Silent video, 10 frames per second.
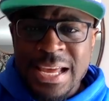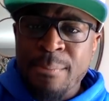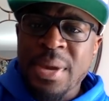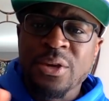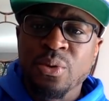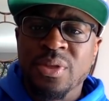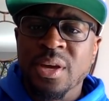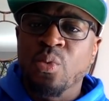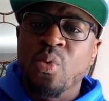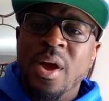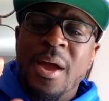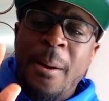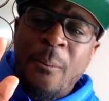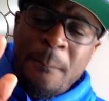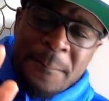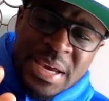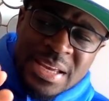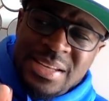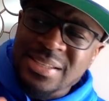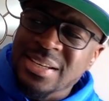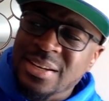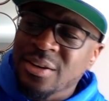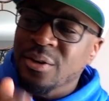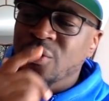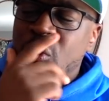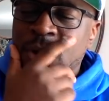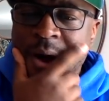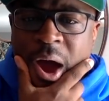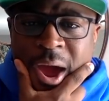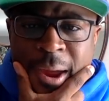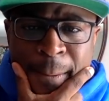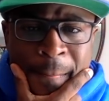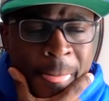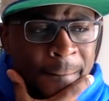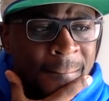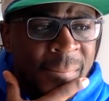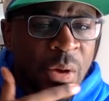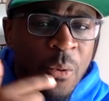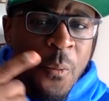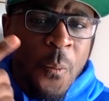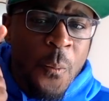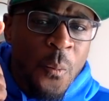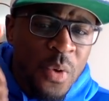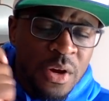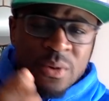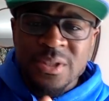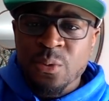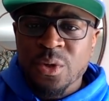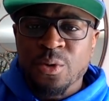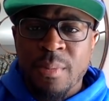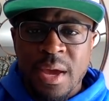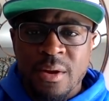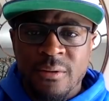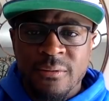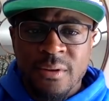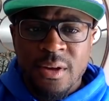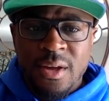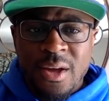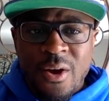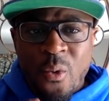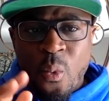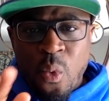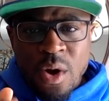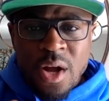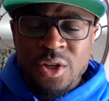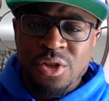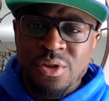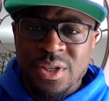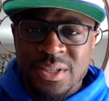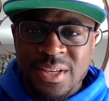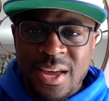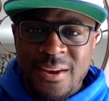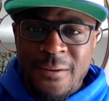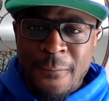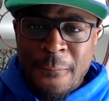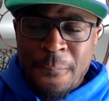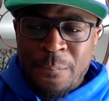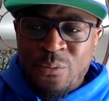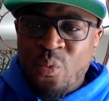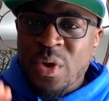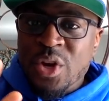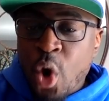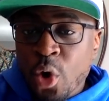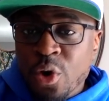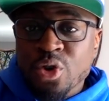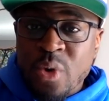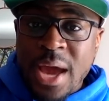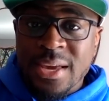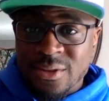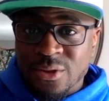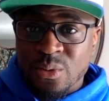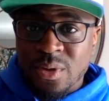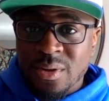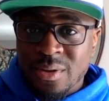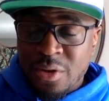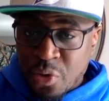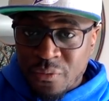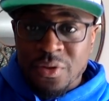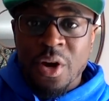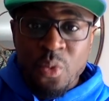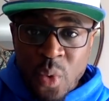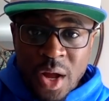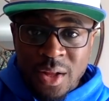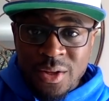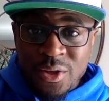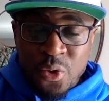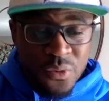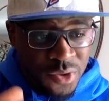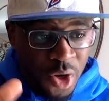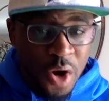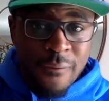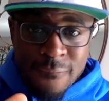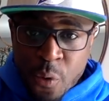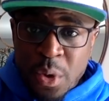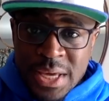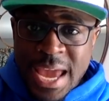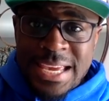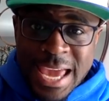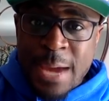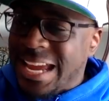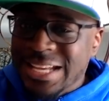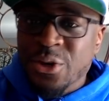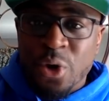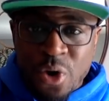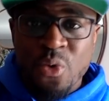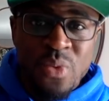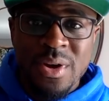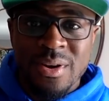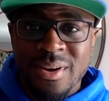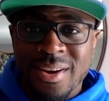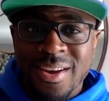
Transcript: that make you think being is sitting here going, all right, we're going to see what you're made of. We're not sure just yet. We know your track history. You've done well. You've started 48 games in your career.